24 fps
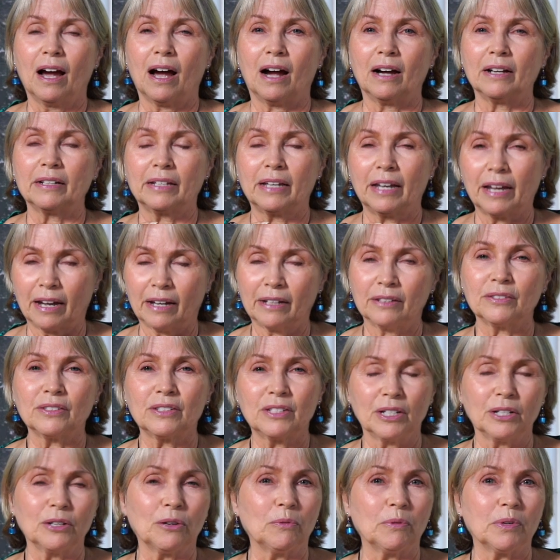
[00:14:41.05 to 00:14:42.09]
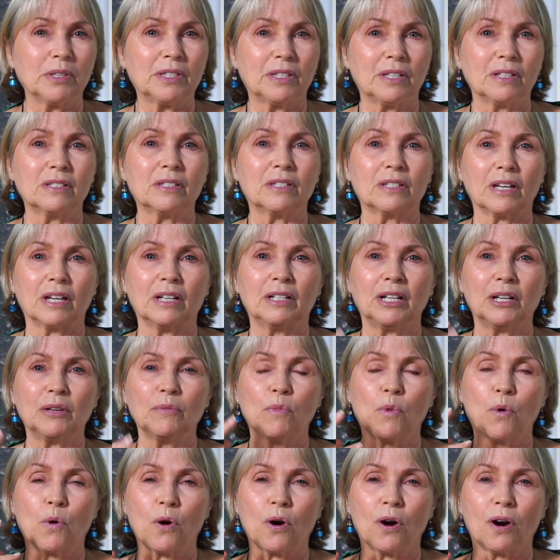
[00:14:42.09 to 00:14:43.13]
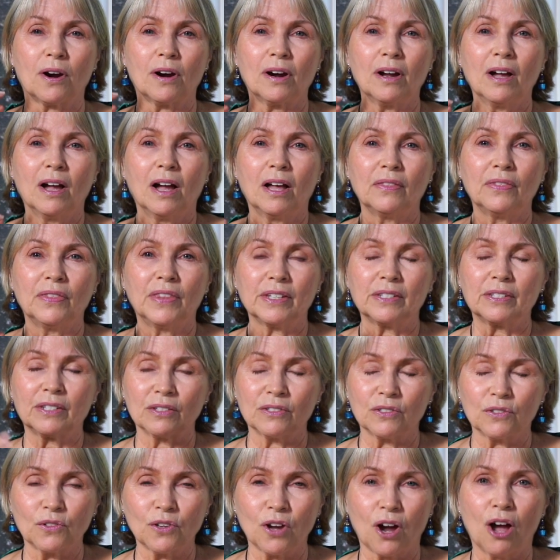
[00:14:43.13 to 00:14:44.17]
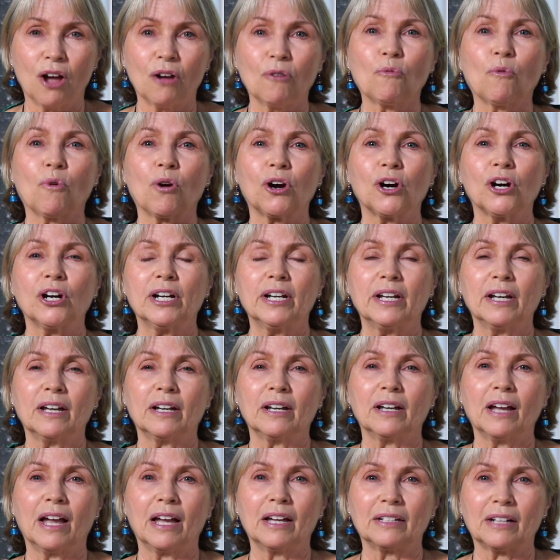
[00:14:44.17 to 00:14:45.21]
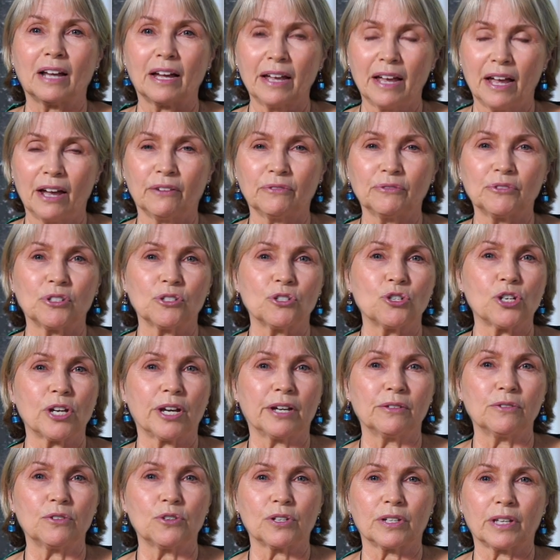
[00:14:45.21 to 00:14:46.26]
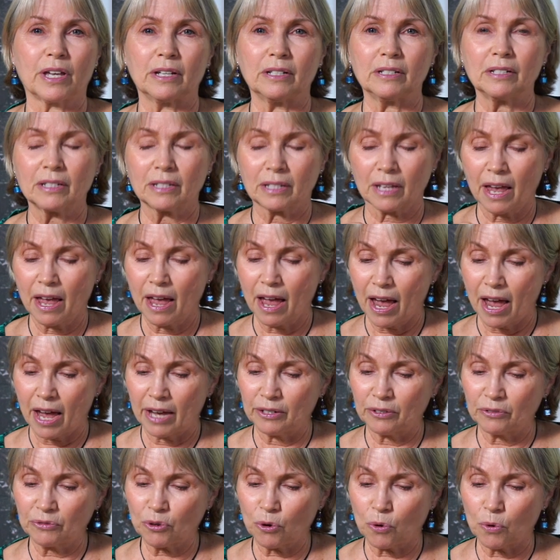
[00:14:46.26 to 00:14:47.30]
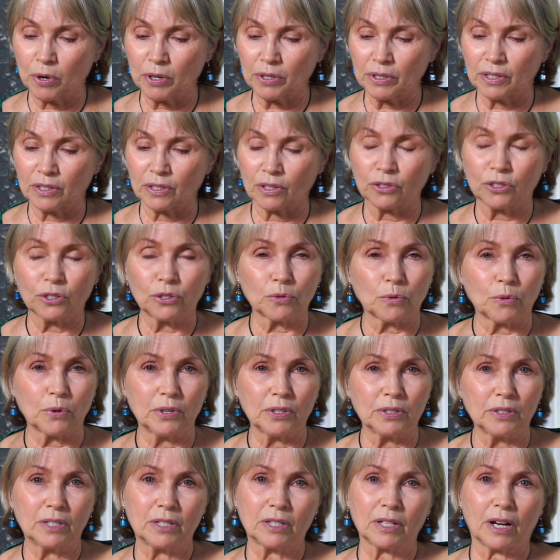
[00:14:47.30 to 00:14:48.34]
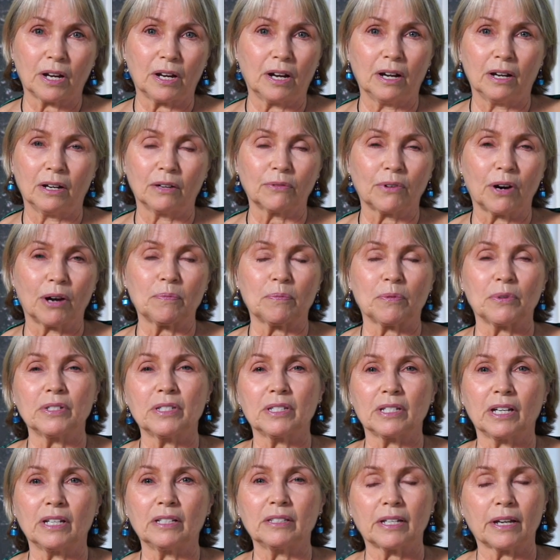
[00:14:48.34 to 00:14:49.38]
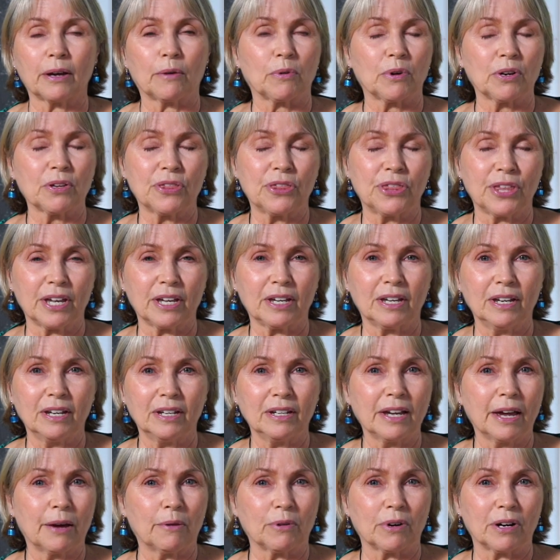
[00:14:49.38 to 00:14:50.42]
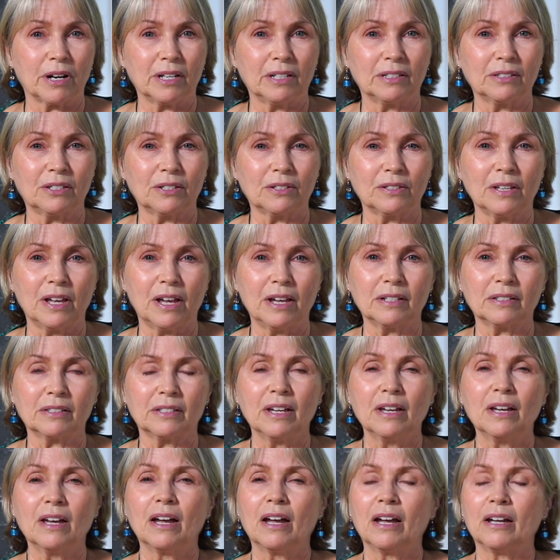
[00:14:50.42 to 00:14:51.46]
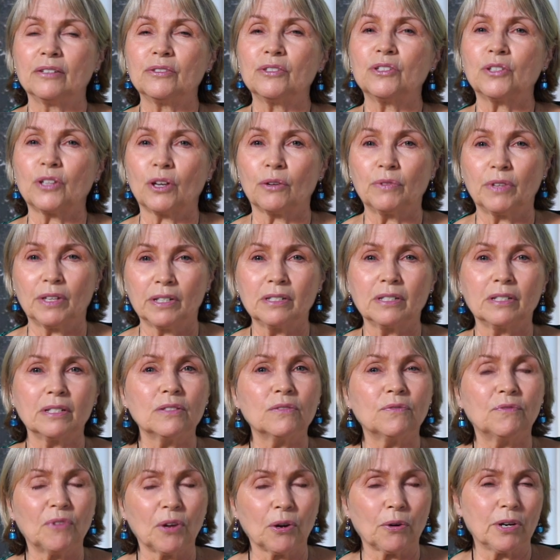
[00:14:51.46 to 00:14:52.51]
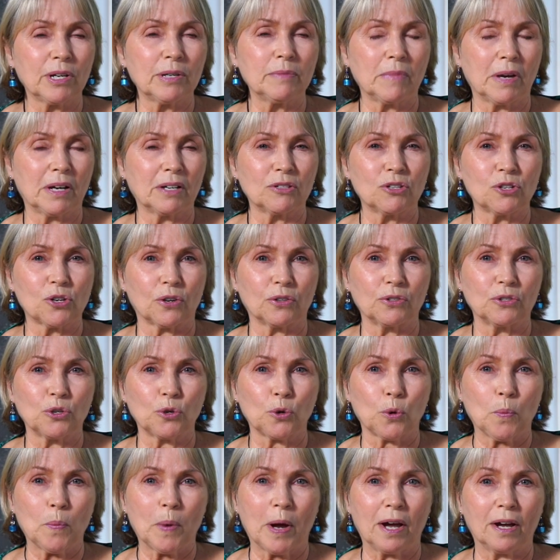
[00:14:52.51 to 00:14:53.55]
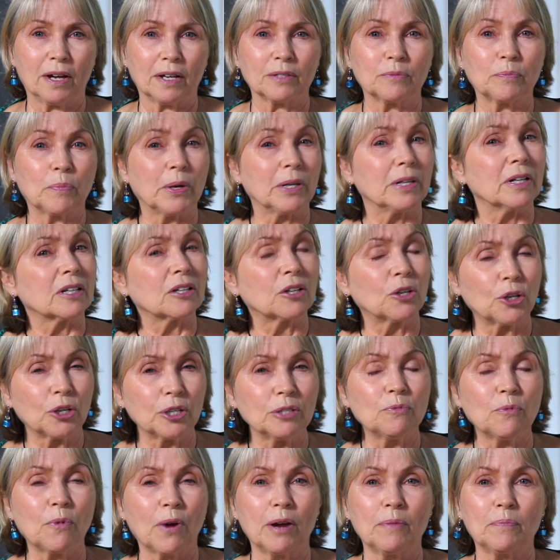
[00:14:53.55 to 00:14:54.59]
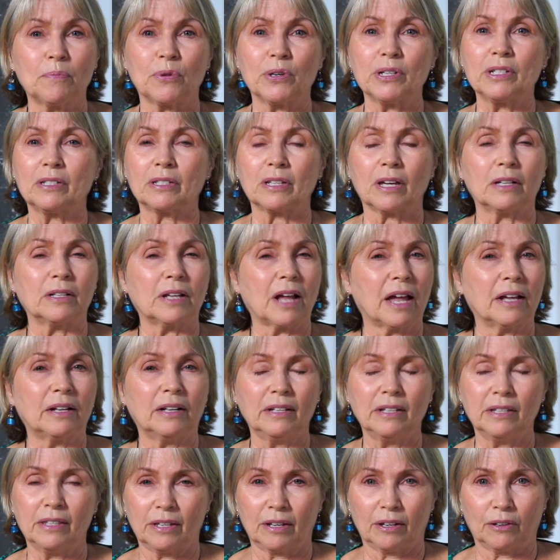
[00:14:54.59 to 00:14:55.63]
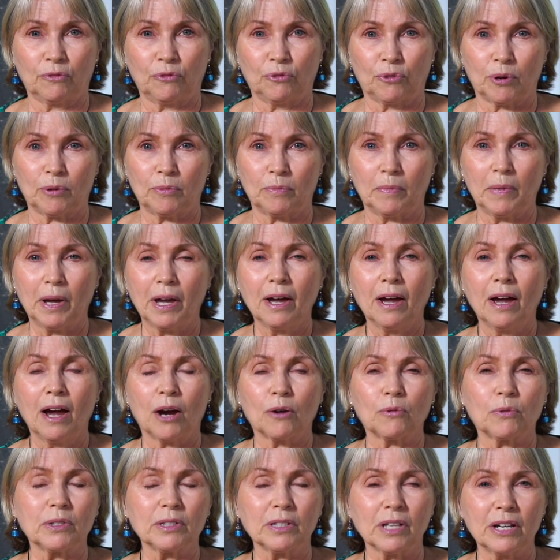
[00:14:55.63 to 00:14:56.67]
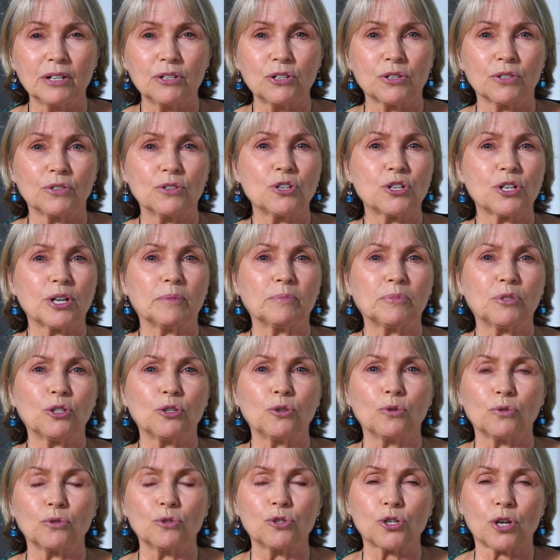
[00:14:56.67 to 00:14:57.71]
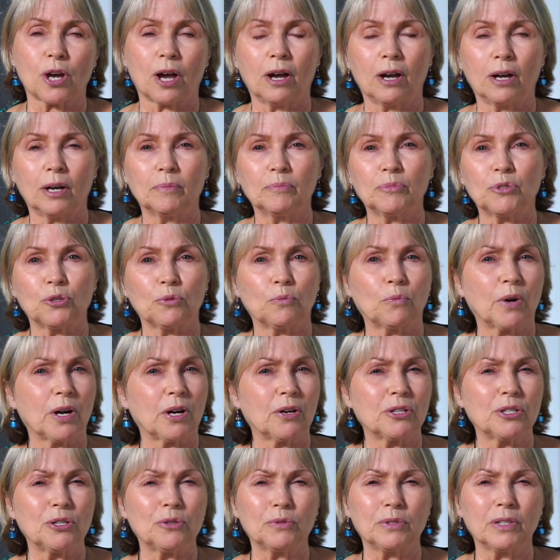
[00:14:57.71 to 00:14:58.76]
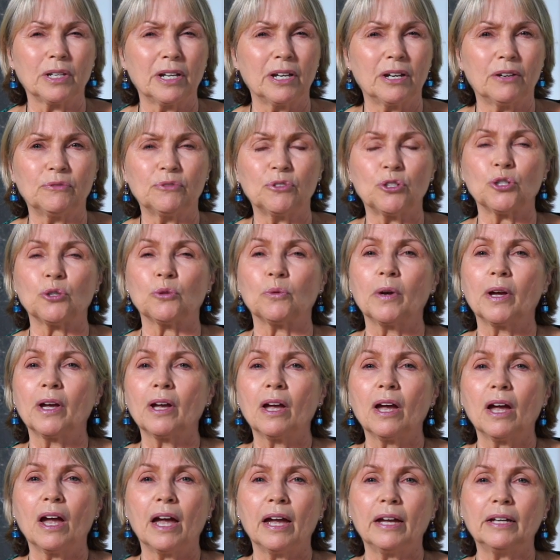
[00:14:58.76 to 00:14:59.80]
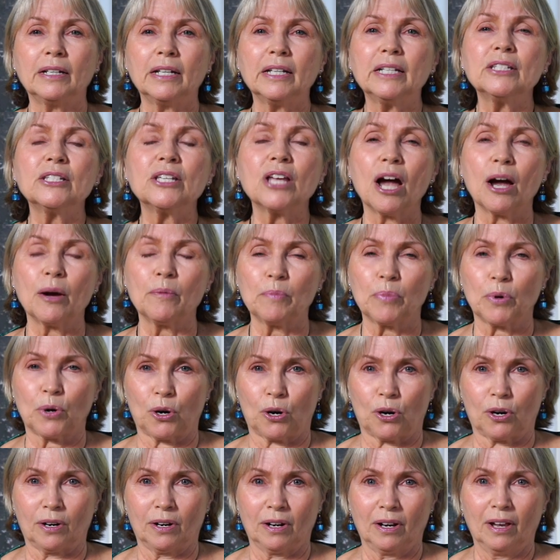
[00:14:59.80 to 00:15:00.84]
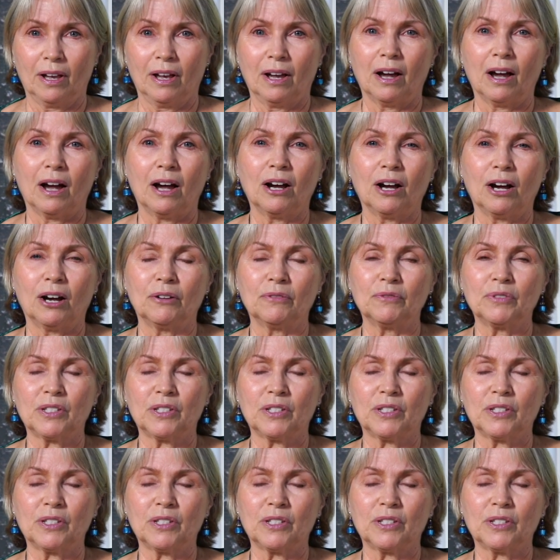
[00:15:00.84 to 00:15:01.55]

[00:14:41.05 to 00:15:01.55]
I can't deal with this anymore. this is not working and I have to change this. And of course, swords uh, represent our thinking, our intellect, and so this is very much on your mind, but it could represent anything from a relationship to your job to where you live to any number of